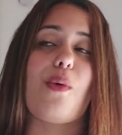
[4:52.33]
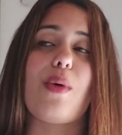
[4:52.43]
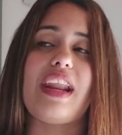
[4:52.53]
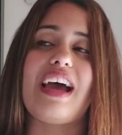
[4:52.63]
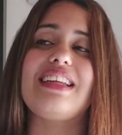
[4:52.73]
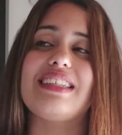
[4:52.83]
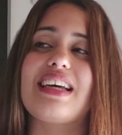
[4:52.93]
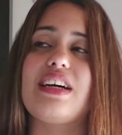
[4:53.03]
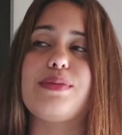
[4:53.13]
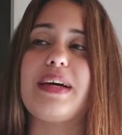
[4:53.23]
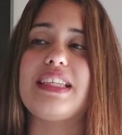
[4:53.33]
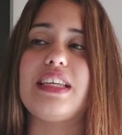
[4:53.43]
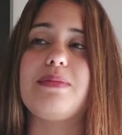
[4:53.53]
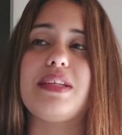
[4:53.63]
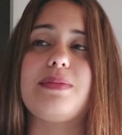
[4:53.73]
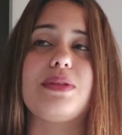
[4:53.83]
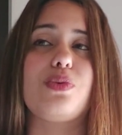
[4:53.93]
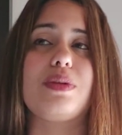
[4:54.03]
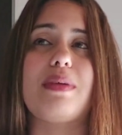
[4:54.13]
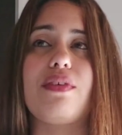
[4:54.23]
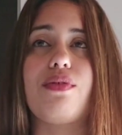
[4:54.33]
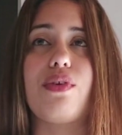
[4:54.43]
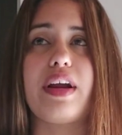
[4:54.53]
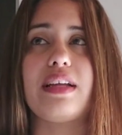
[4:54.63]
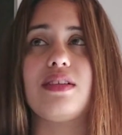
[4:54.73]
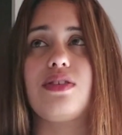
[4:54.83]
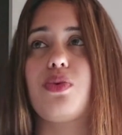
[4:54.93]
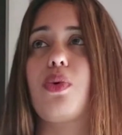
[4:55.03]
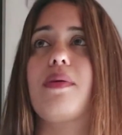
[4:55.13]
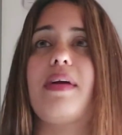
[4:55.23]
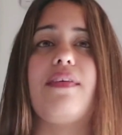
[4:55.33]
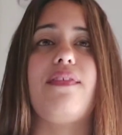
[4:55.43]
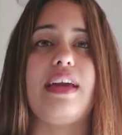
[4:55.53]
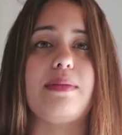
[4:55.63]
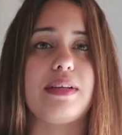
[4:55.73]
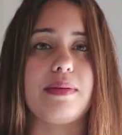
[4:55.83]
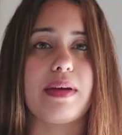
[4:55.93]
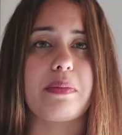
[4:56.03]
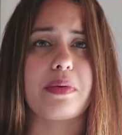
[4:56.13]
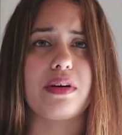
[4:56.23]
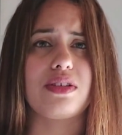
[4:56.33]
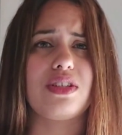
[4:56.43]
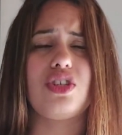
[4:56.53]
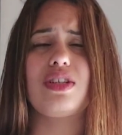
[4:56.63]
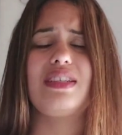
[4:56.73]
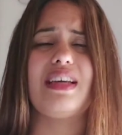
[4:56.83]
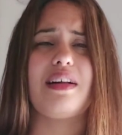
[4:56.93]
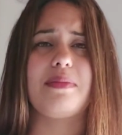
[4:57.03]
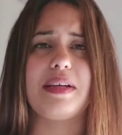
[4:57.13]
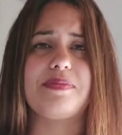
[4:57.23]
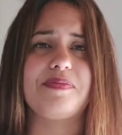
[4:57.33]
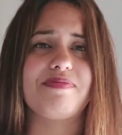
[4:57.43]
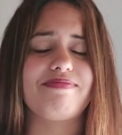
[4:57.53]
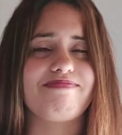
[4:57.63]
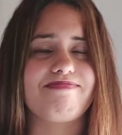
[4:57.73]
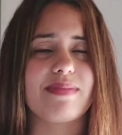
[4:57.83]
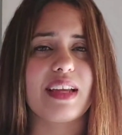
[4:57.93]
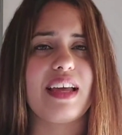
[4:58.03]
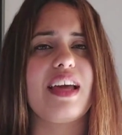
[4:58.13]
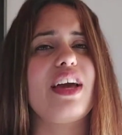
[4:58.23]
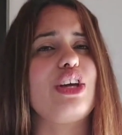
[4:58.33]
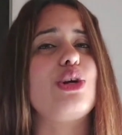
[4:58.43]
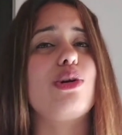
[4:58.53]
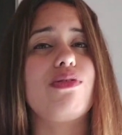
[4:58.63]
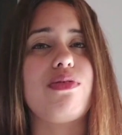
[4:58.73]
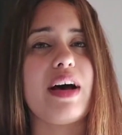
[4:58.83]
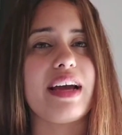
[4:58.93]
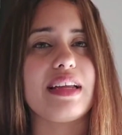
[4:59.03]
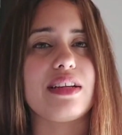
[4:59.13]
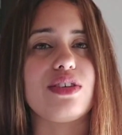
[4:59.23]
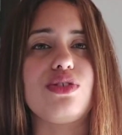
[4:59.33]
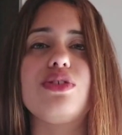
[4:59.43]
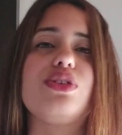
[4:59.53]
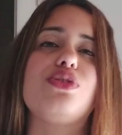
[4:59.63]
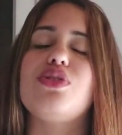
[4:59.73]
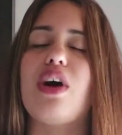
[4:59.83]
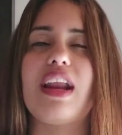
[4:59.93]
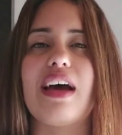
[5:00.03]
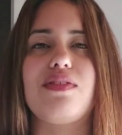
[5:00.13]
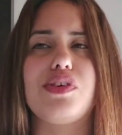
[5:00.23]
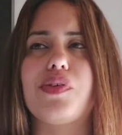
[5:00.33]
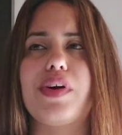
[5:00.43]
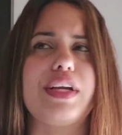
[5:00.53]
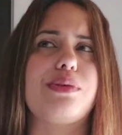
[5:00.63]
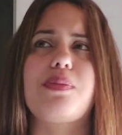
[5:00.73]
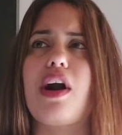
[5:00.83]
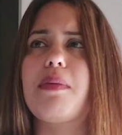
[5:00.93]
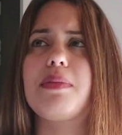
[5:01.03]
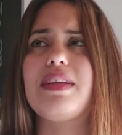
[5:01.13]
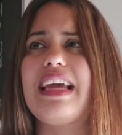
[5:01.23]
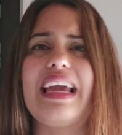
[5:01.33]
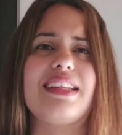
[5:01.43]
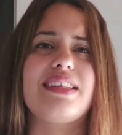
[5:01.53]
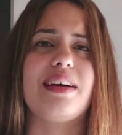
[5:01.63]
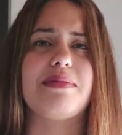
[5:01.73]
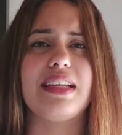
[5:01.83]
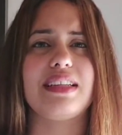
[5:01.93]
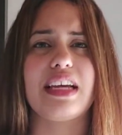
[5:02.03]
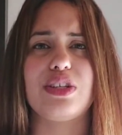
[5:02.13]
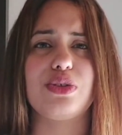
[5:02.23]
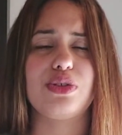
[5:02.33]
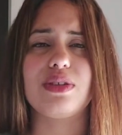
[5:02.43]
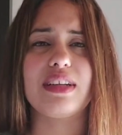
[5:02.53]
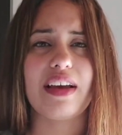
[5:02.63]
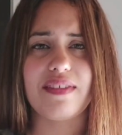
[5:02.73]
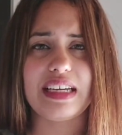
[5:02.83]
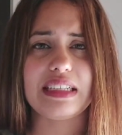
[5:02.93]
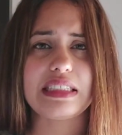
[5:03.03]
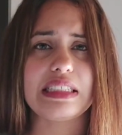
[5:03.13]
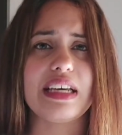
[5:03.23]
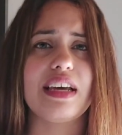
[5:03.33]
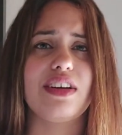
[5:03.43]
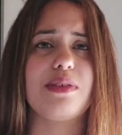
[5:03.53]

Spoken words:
When I discuss my symptoms with my friends or my family members, they just tell me, "You're fine. You do not have to worry. You probably ate something that you shouldn't have eaten.